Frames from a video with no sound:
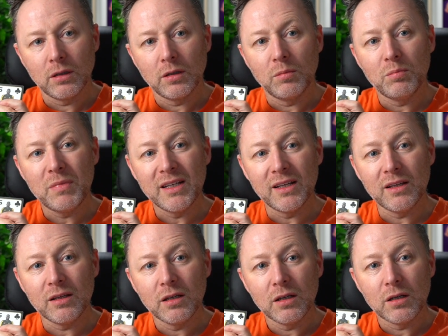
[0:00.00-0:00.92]

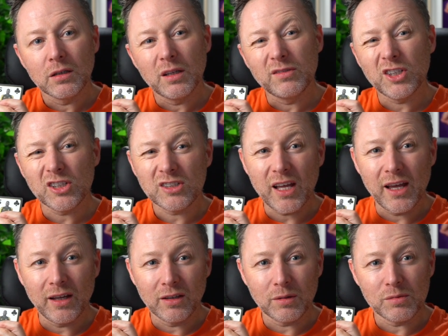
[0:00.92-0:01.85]
Meaning they've just
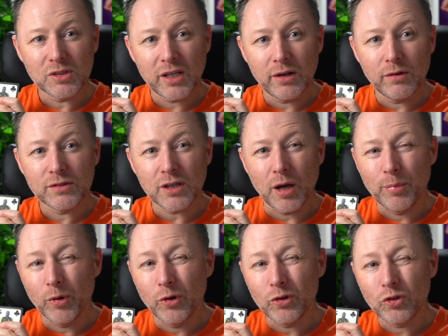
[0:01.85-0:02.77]
earned themselves
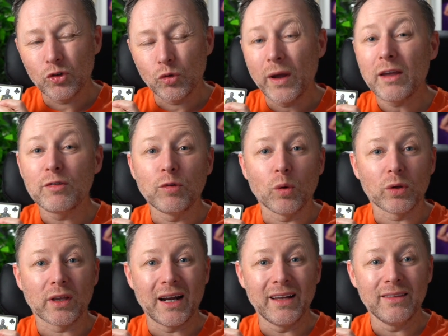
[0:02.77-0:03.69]
about 24
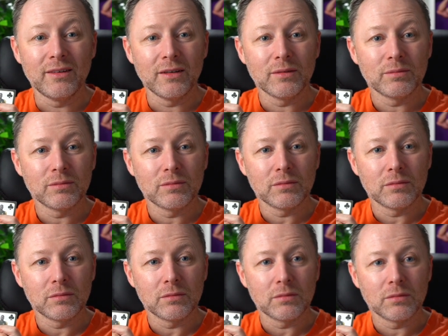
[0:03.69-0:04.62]
grand
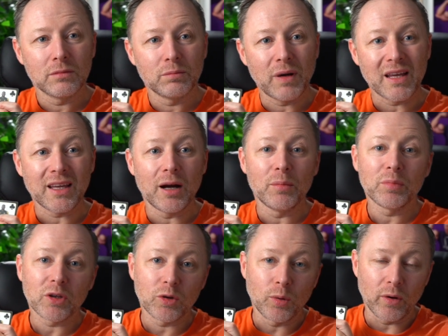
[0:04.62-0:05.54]
by gambling
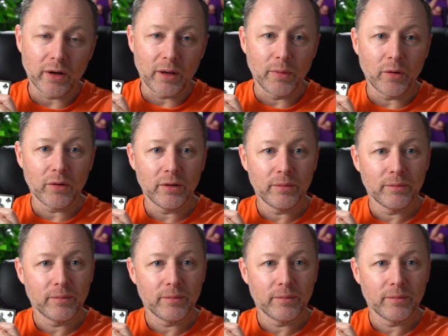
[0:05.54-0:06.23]
250,000.